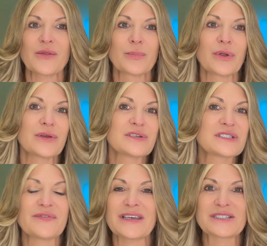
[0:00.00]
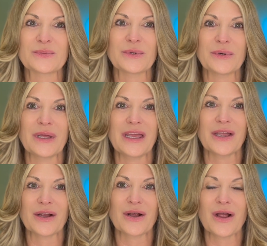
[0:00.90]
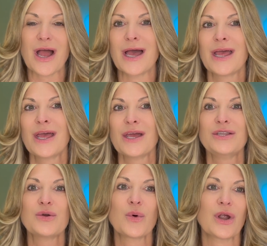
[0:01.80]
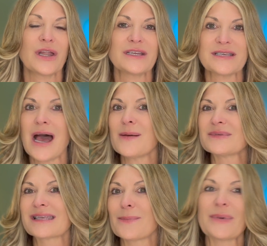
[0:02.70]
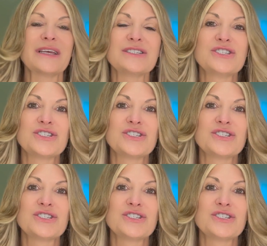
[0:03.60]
the Blues Festival here. New Orleans Hop, Skip, and